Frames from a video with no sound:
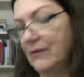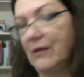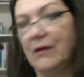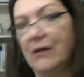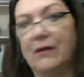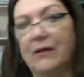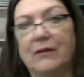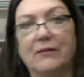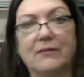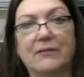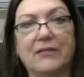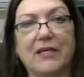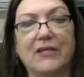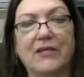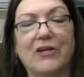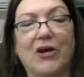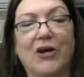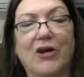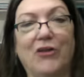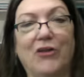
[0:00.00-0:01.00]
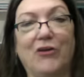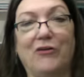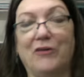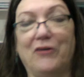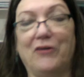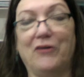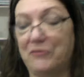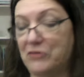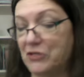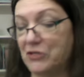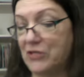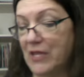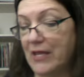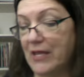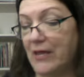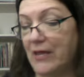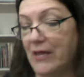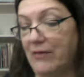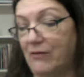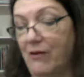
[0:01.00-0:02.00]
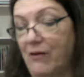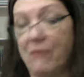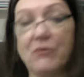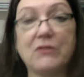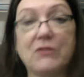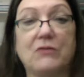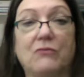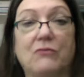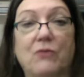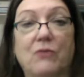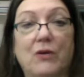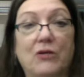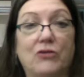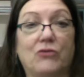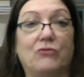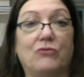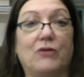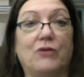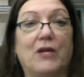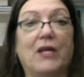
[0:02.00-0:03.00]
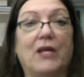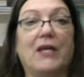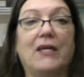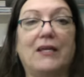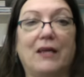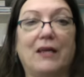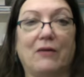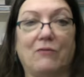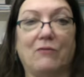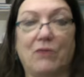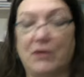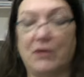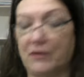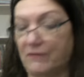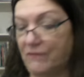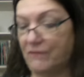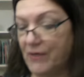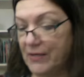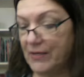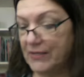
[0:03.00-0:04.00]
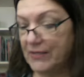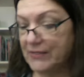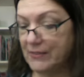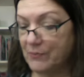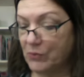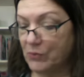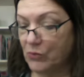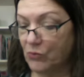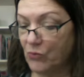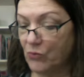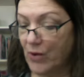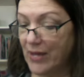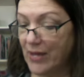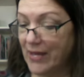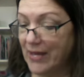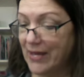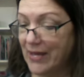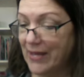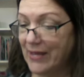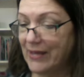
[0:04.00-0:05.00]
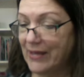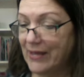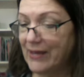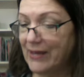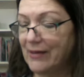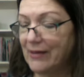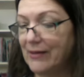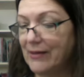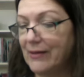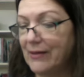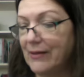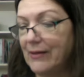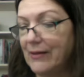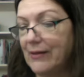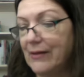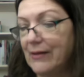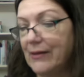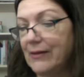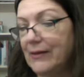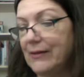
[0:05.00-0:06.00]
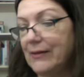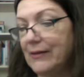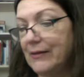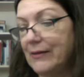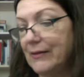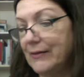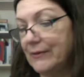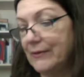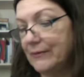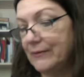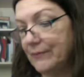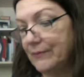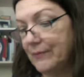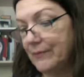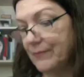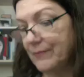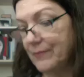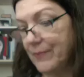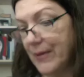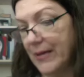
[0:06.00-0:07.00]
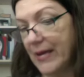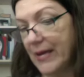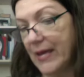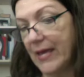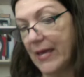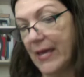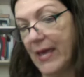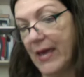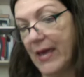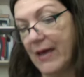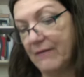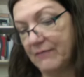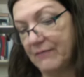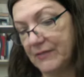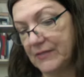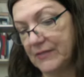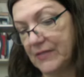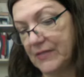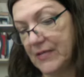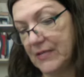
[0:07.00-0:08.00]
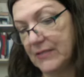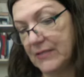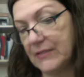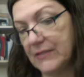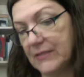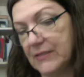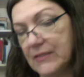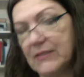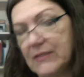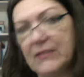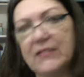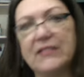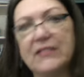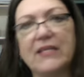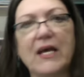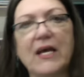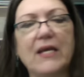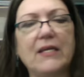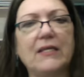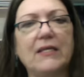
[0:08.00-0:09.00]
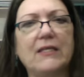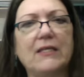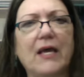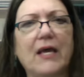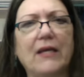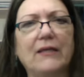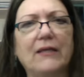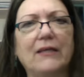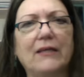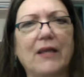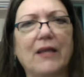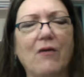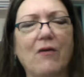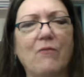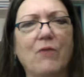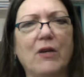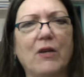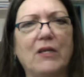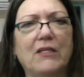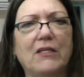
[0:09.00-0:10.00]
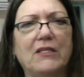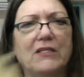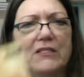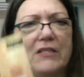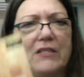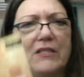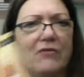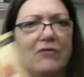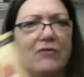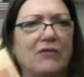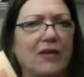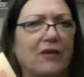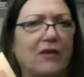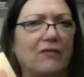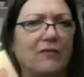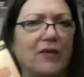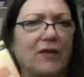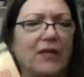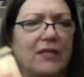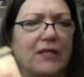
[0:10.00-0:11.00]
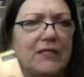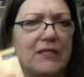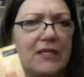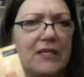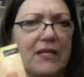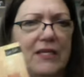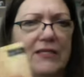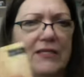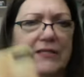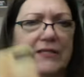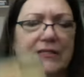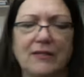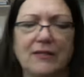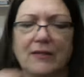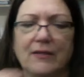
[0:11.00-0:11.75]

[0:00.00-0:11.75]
a skin color. It was just like, either I wasn't want to doing it, I wanted to find a simpler way. But I have since decided that now I'm ready to start delving into this.